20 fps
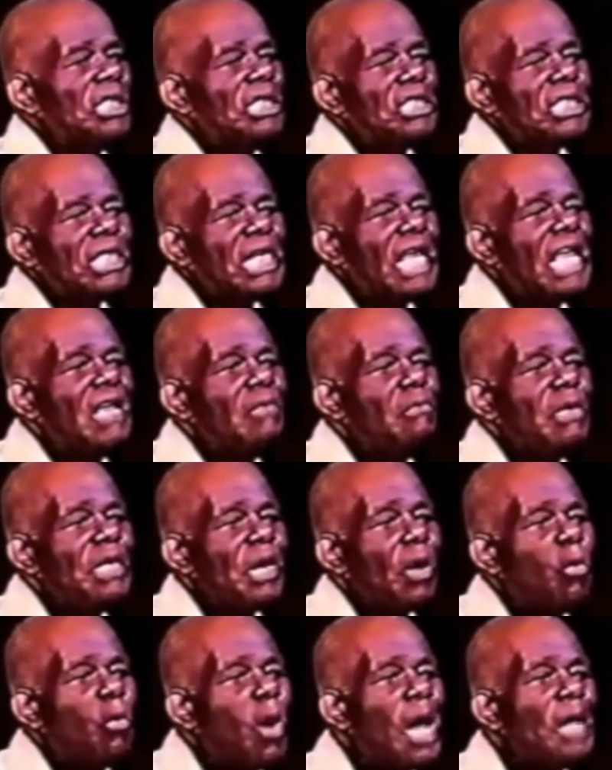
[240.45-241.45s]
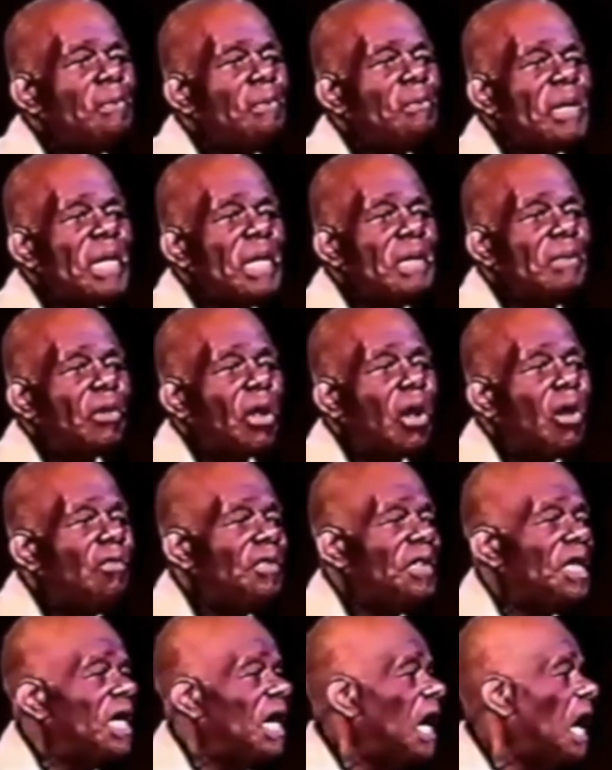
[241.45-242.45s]
enslavement of one people over
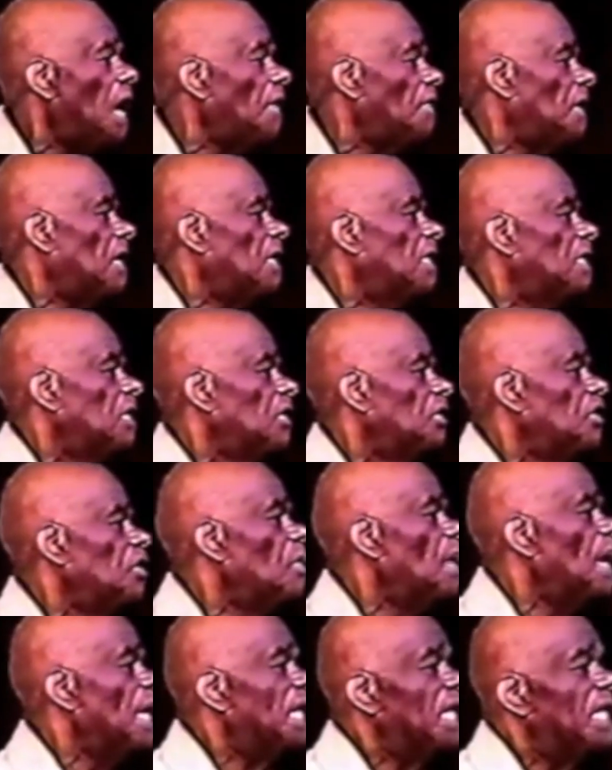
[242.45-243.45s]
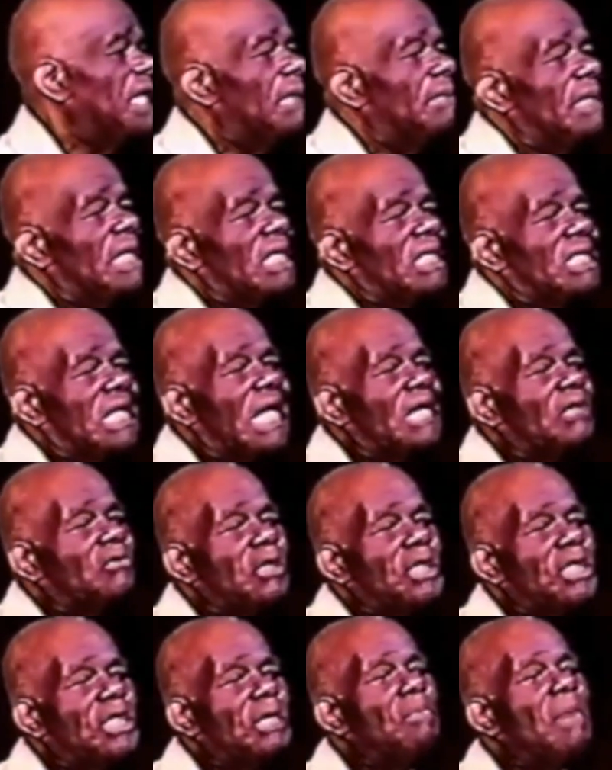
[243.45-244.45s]
the other, you're making him an
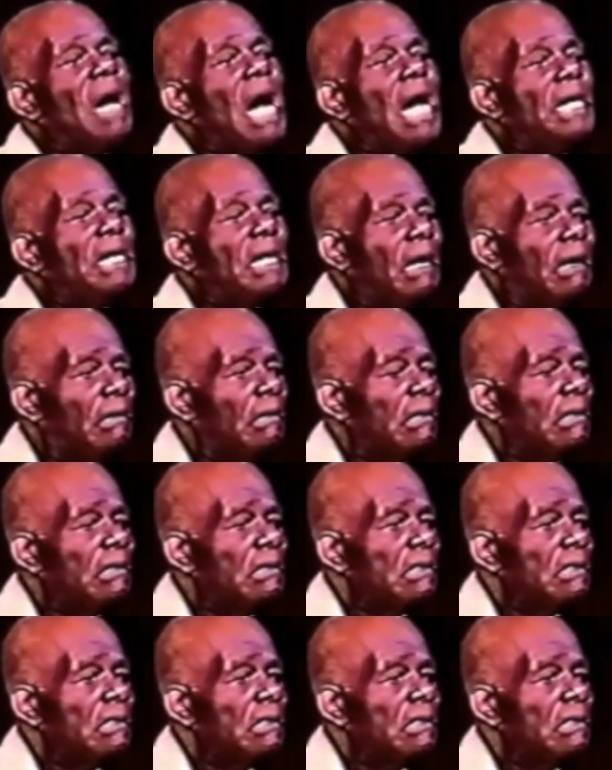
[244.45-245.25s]
accessory to murder.